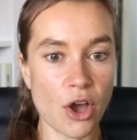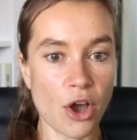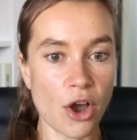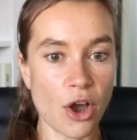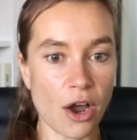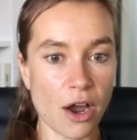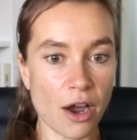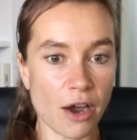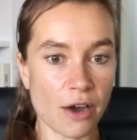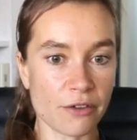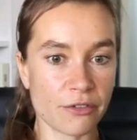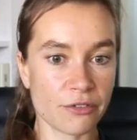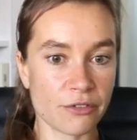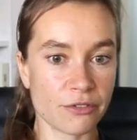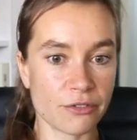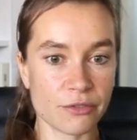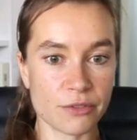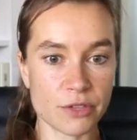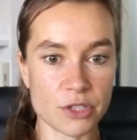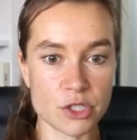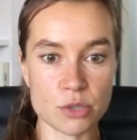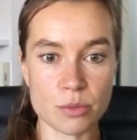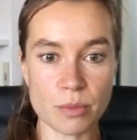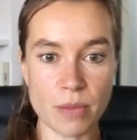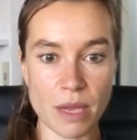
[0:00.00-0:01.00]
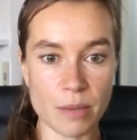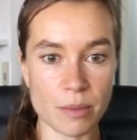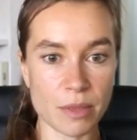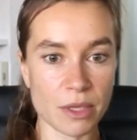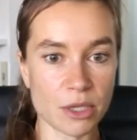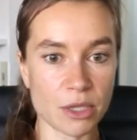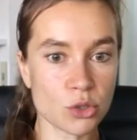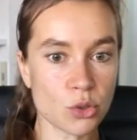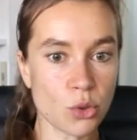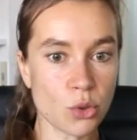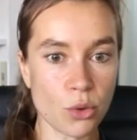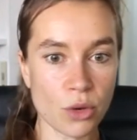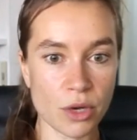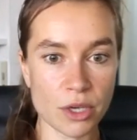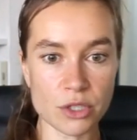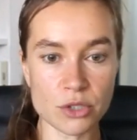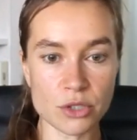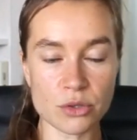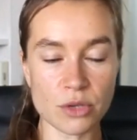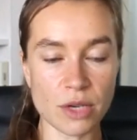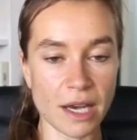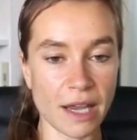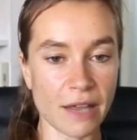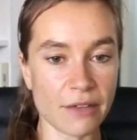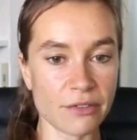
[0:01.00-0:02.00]
of which may be torn to
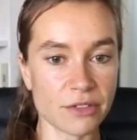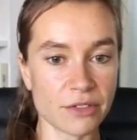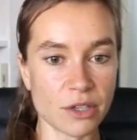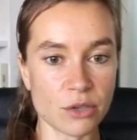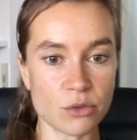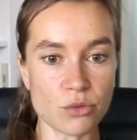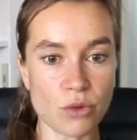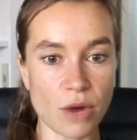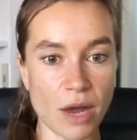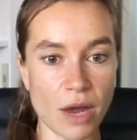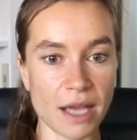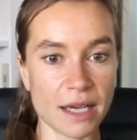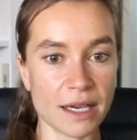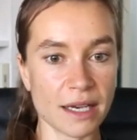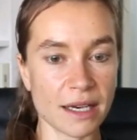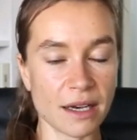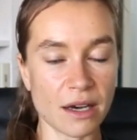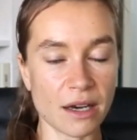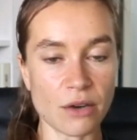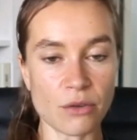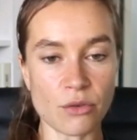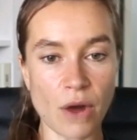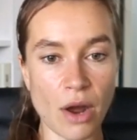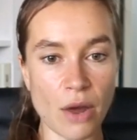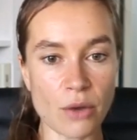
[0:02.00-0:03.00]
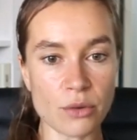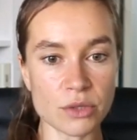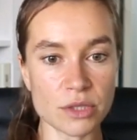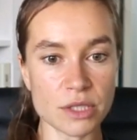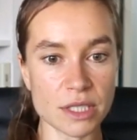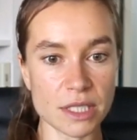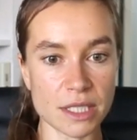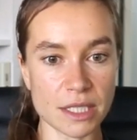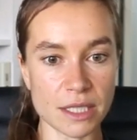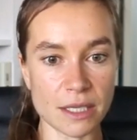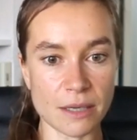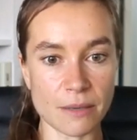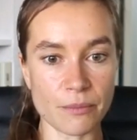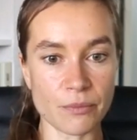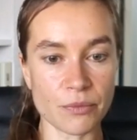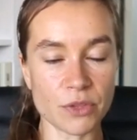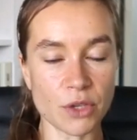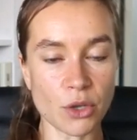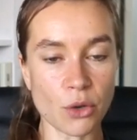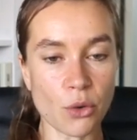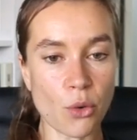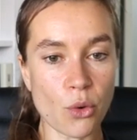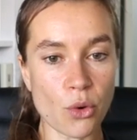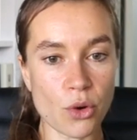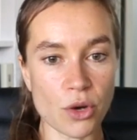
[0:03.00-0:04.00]
left and right and around the
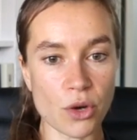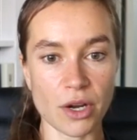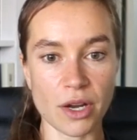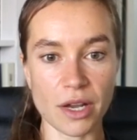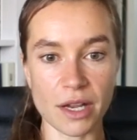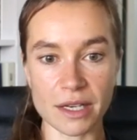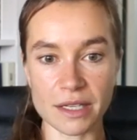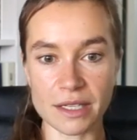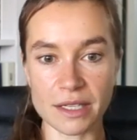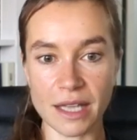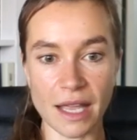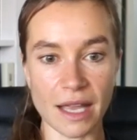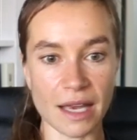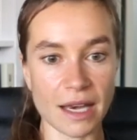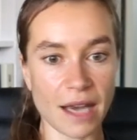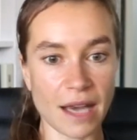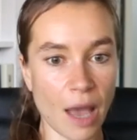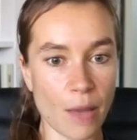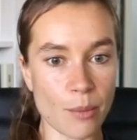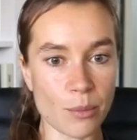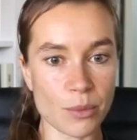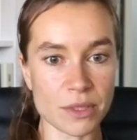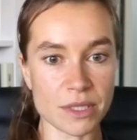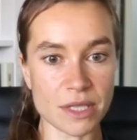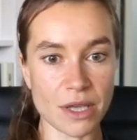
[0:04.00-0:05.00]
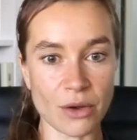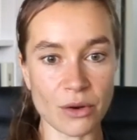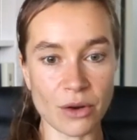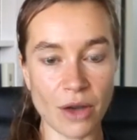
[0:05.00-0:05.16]
corner and up and down.